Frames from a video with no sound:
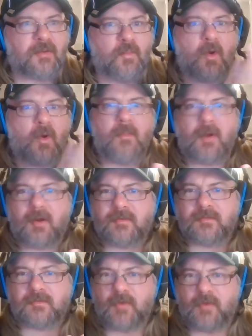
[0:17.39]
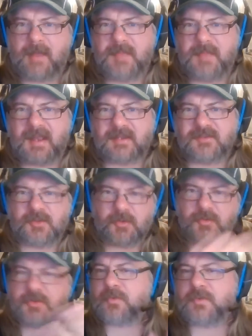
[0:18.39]
Walmart grab bags,
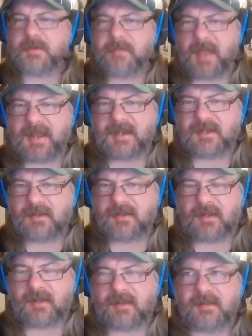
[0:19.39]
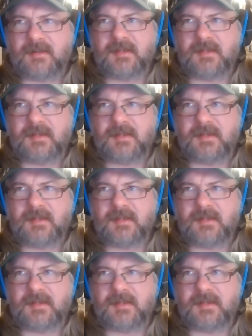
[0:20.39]
those three pack uh,